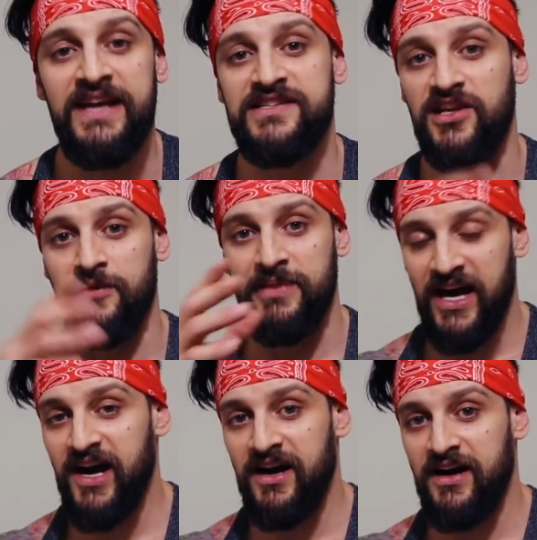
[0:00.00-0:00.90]
It's gonna be
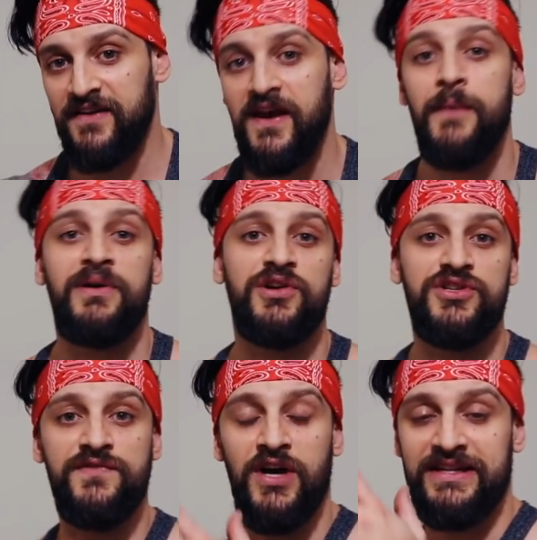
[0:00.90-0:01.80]
hard
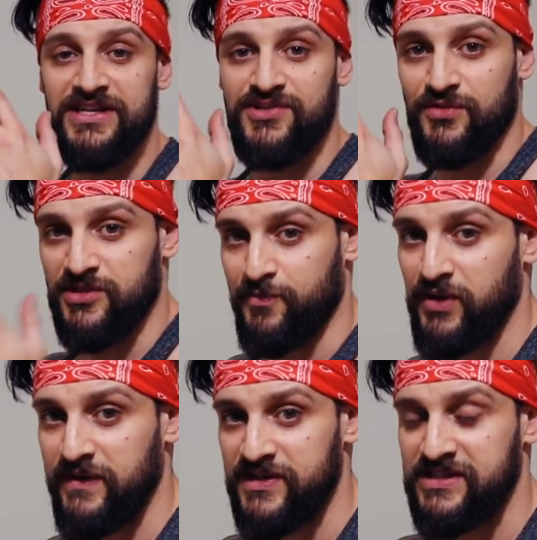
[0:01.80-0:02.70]
because you've not had that structure
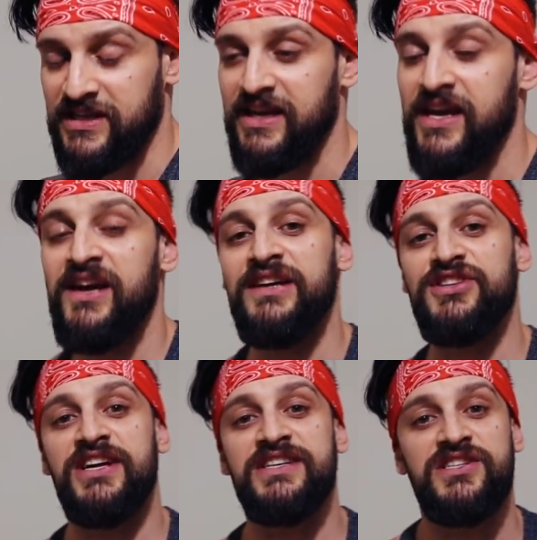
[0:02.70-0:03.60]
previously, and
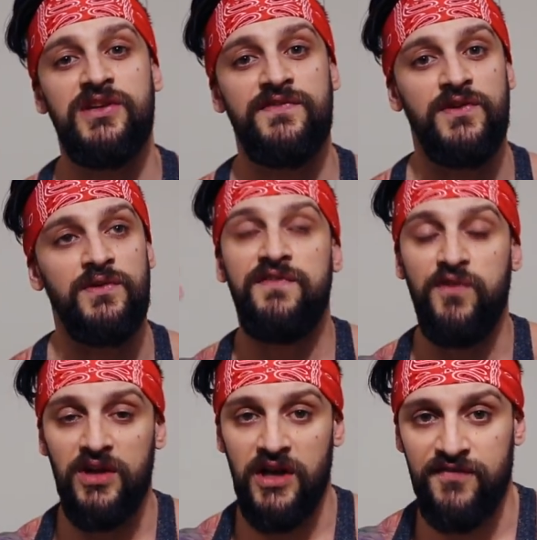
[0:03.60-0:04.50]
chances of you
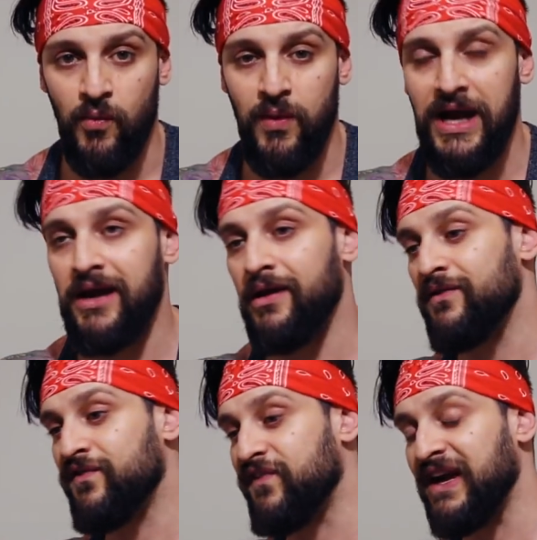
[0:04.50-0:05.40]
falling off the
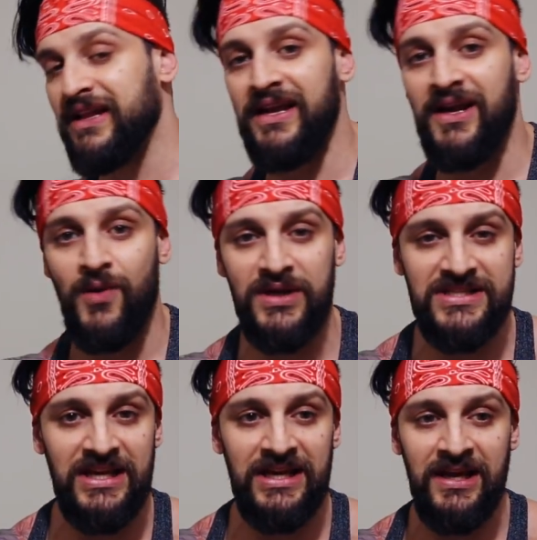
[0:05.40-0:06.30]
wagon, failing,
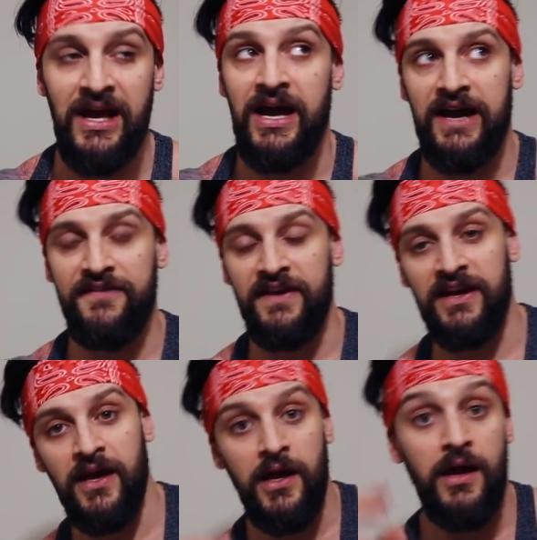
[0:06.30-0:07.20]
quitting,
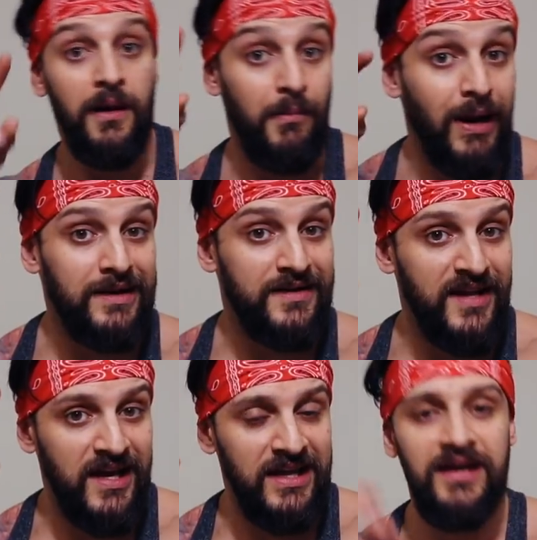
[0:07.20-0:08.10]
having a bad
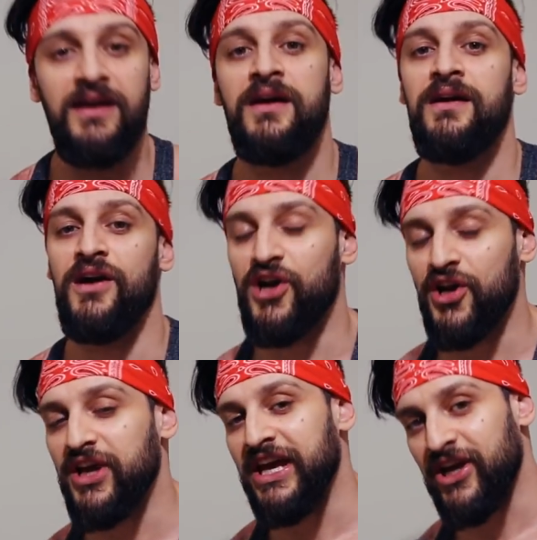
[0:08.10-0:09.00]
day are
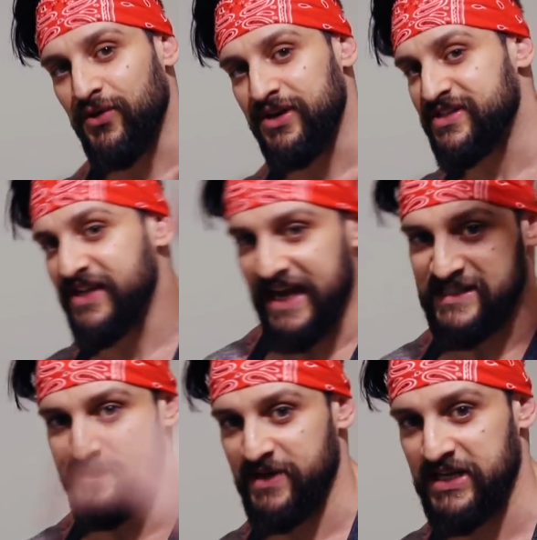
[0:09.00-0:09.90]
gonna increase
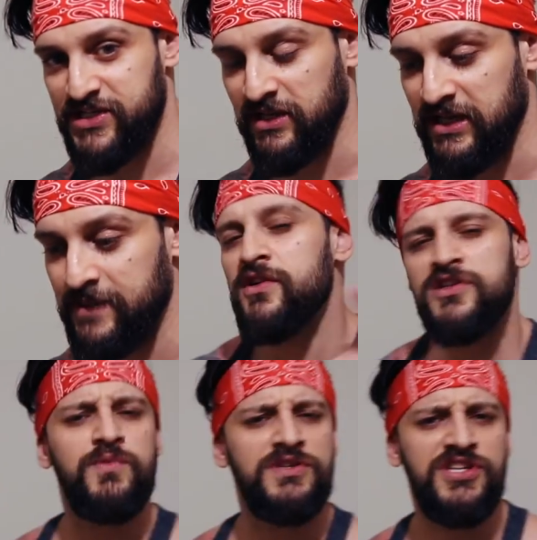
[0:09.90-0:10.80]
exponentially.
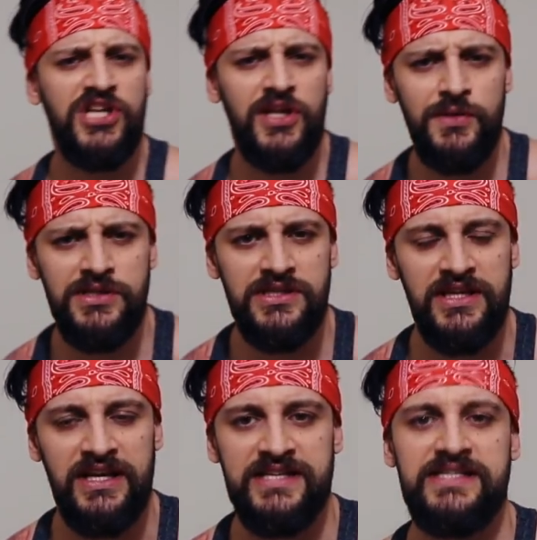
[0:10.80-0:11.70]
So what's the solution to
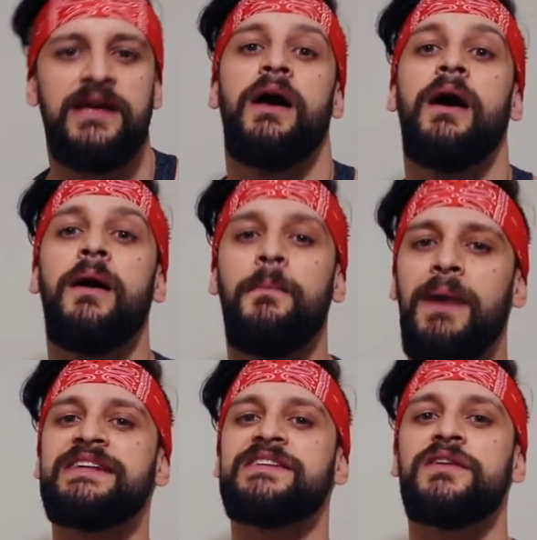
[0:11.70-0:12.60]
this?
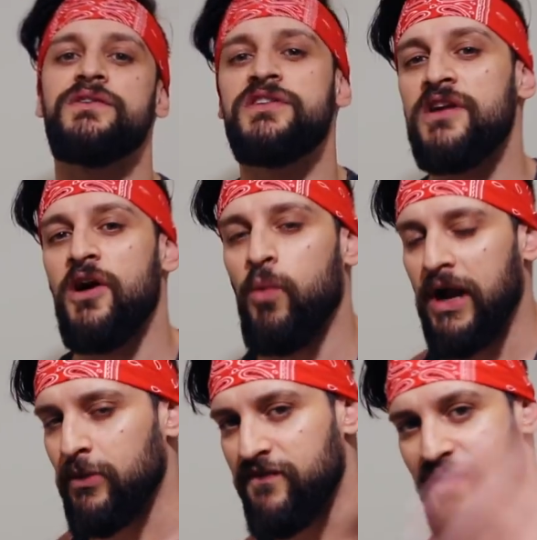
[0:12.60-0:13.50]
My solution, or what
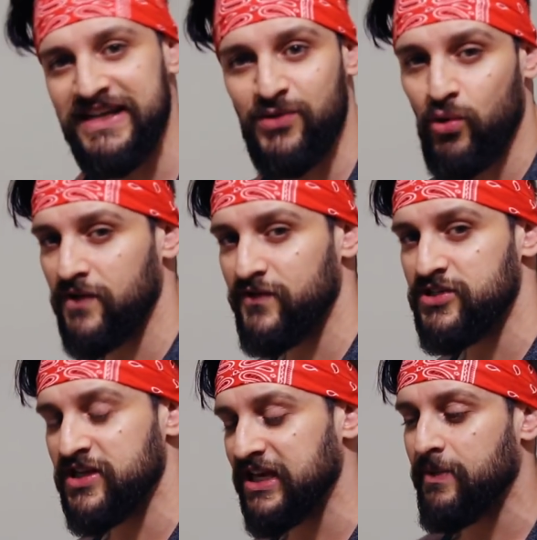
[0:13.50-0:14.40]
I would advise all of you
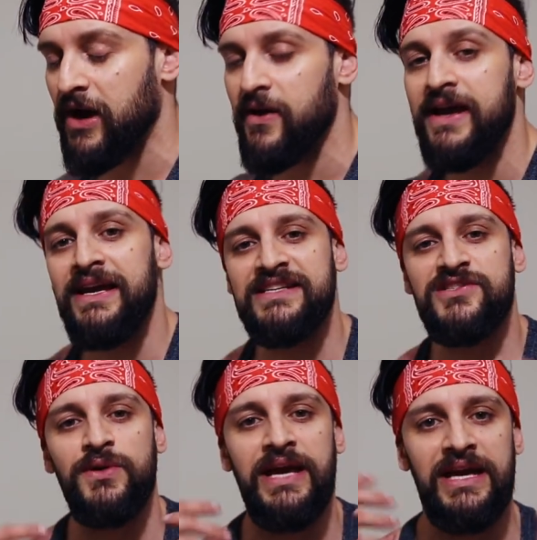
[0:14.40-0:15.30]
to think about, is doing